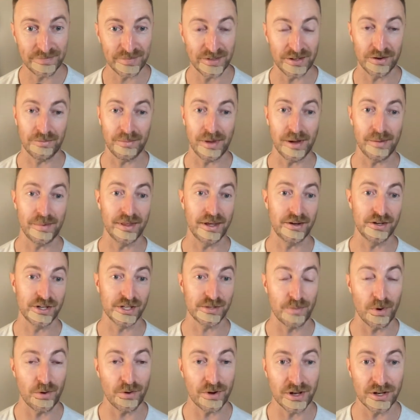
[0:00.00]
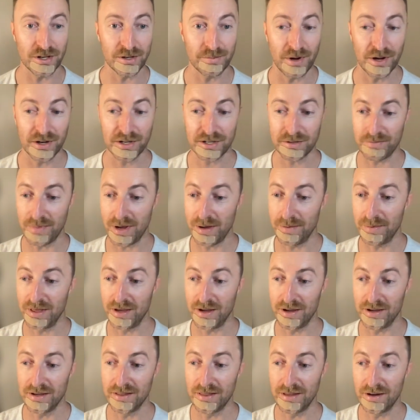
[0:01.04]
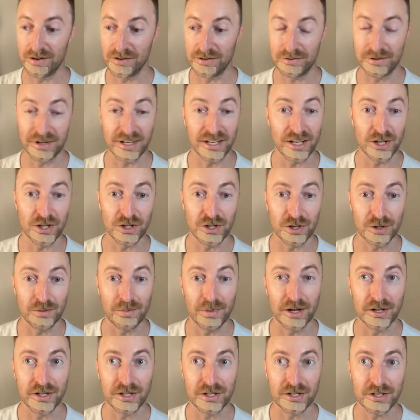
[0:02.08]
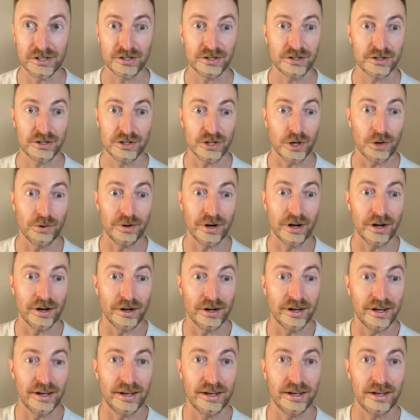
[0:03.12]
Maybe they're smoking too much. Maybe they're drinking too much soda,